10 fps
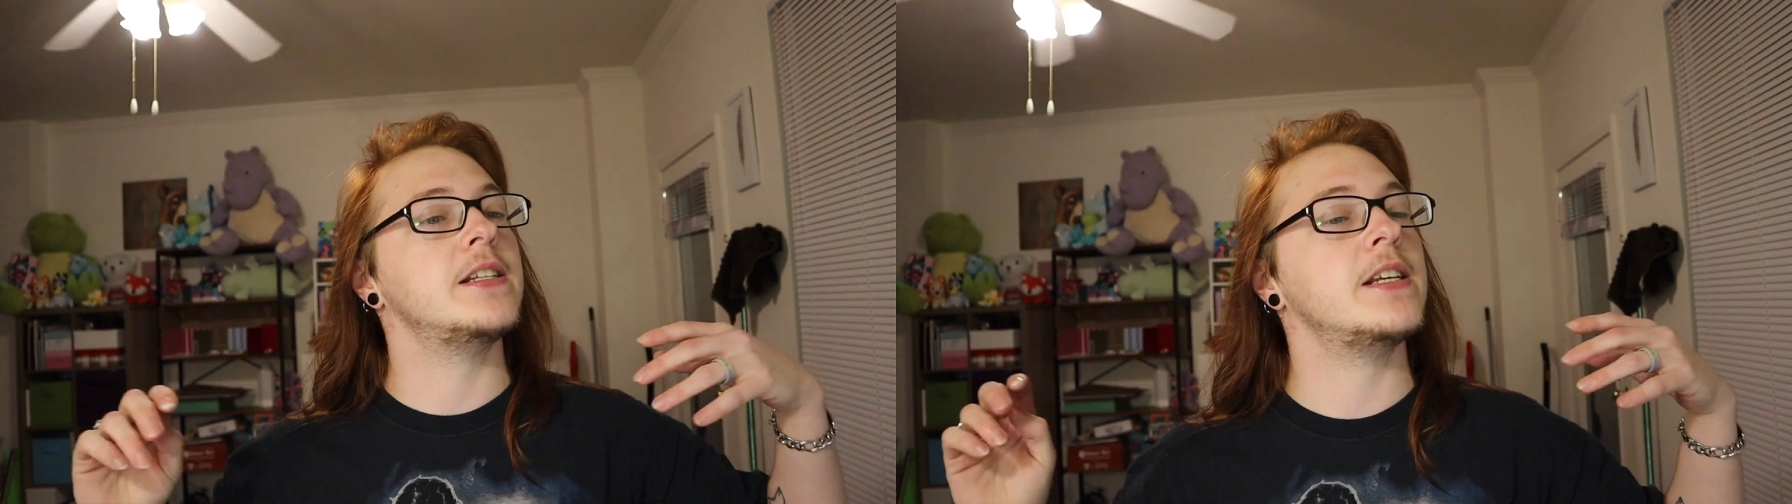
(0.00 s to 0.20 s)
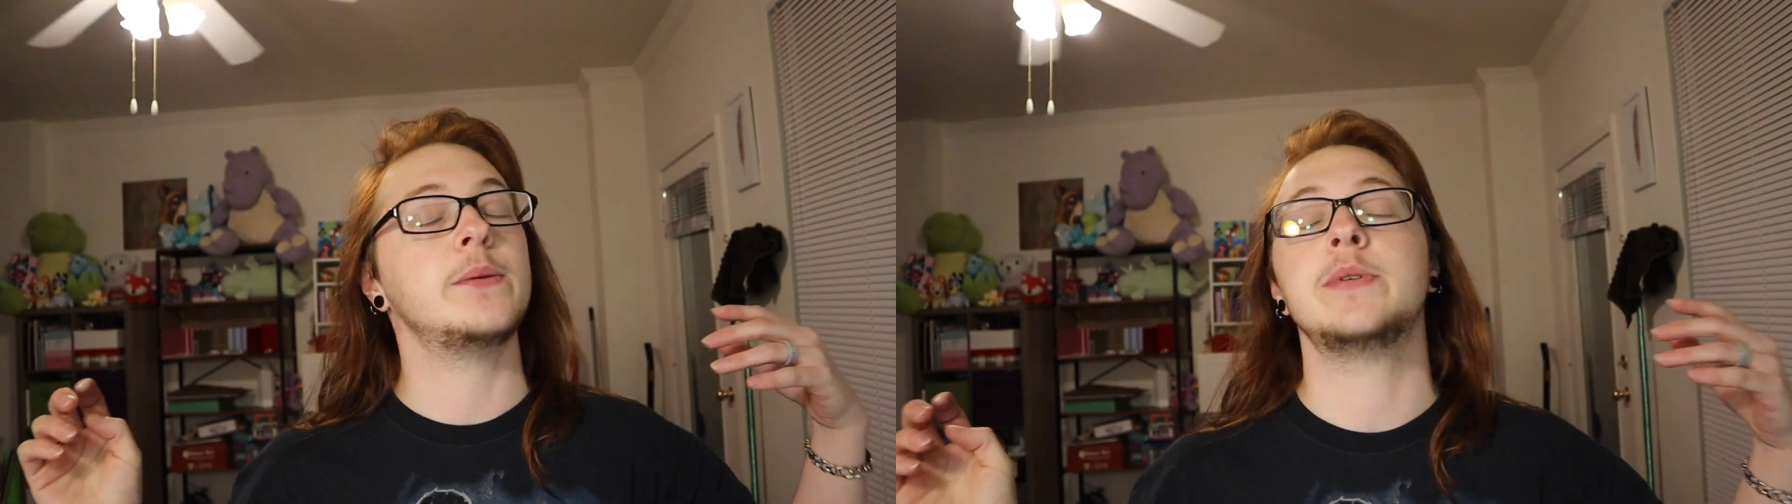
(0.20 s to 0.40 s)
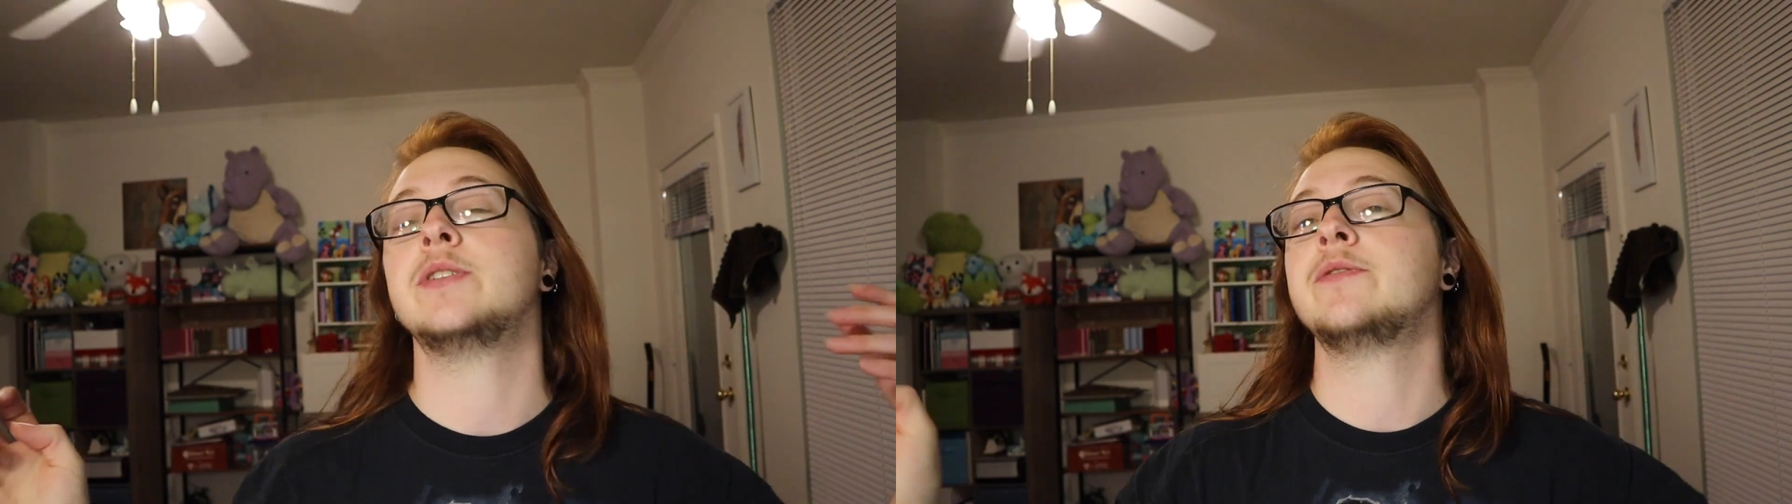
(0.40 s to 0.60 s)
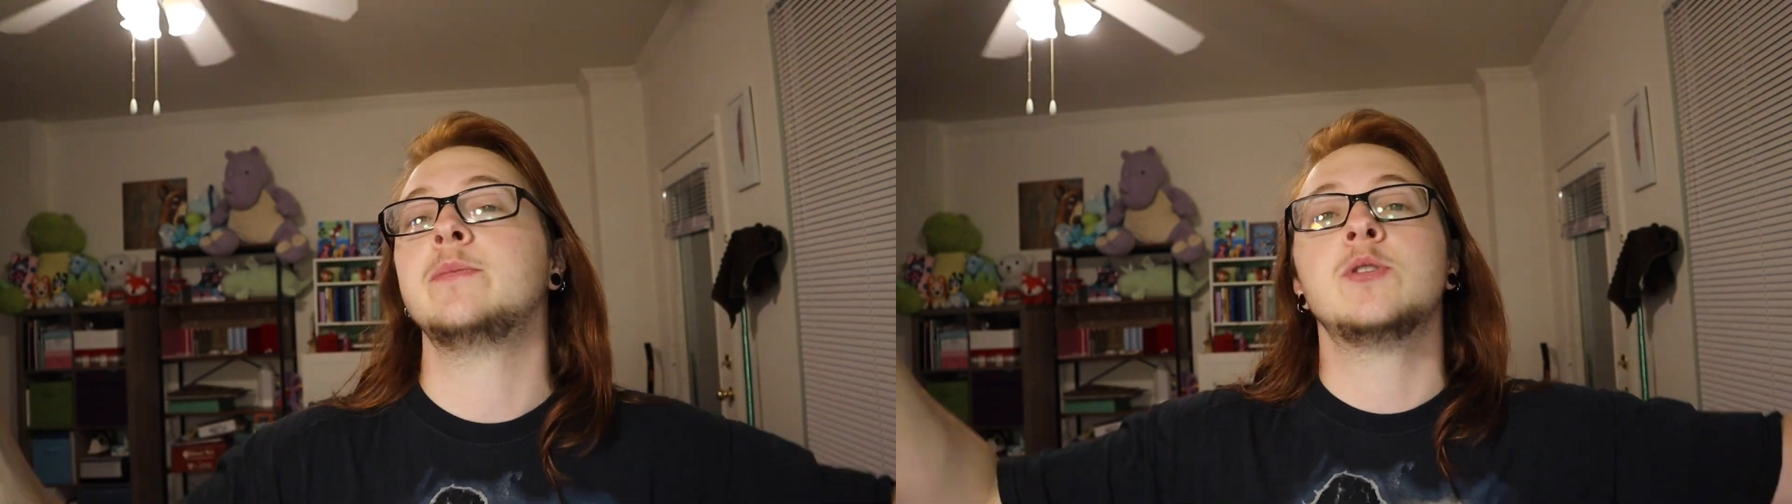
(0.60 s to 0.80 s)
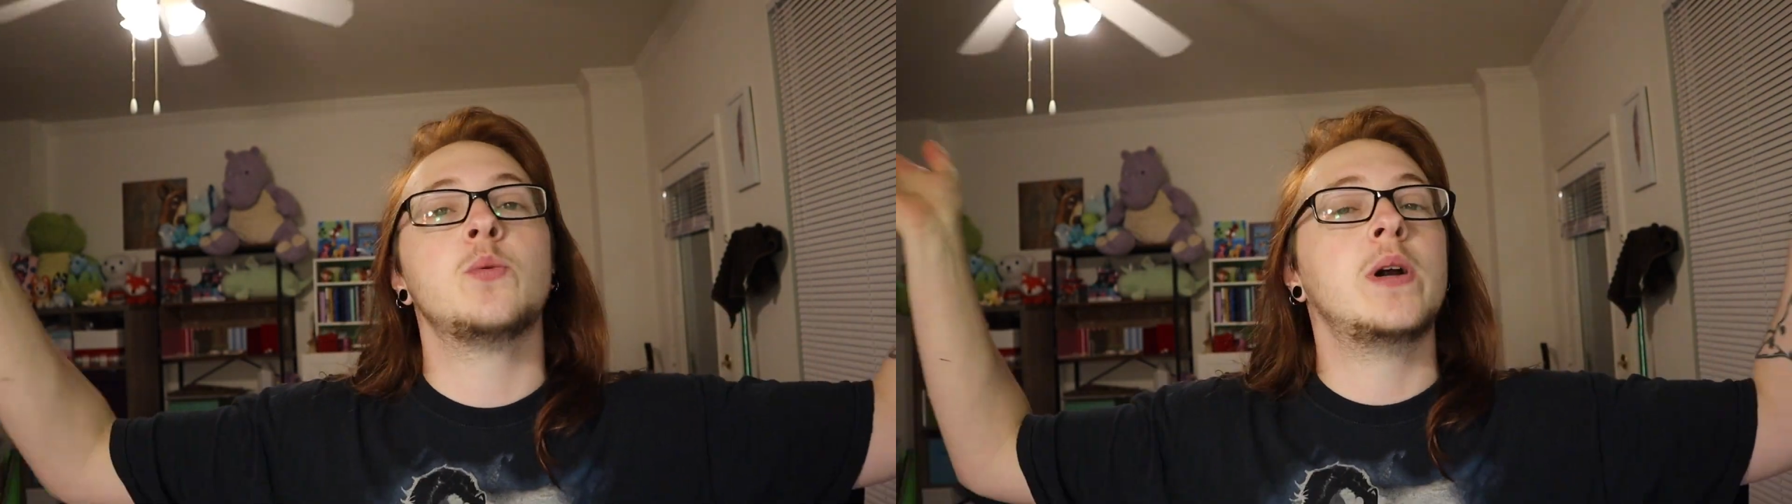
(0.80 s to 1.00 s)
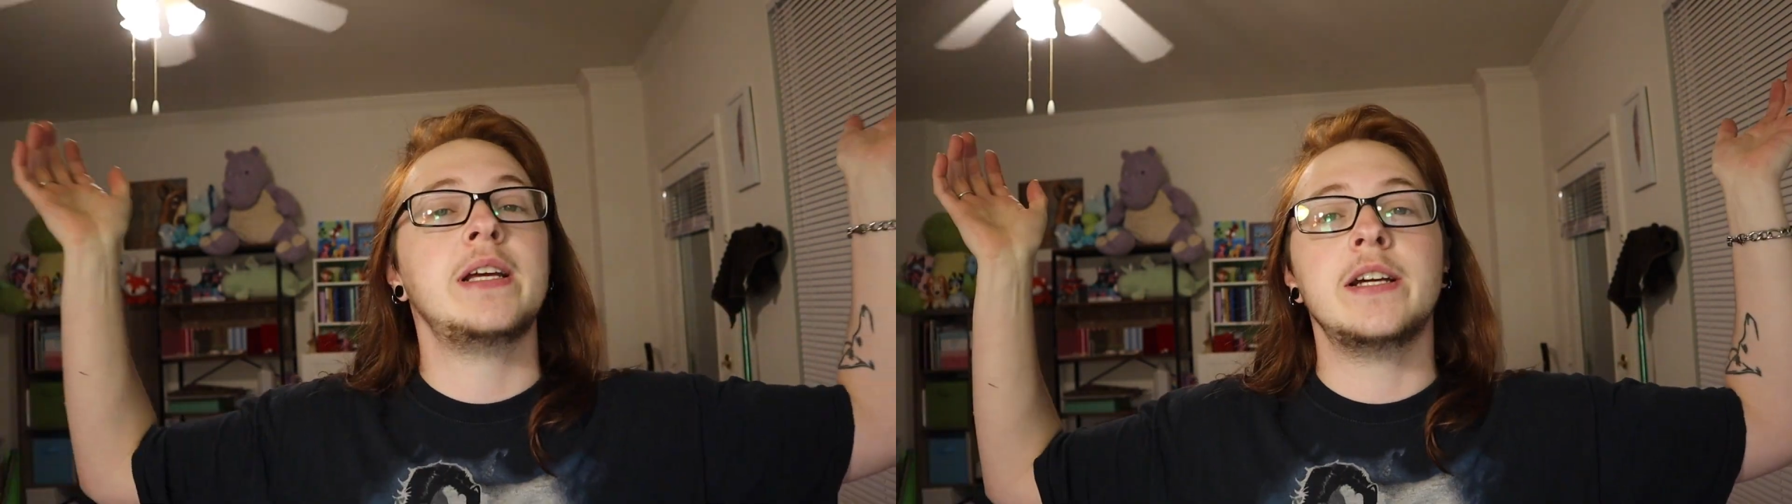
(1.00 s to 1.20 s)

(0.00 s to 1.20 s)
It was from 20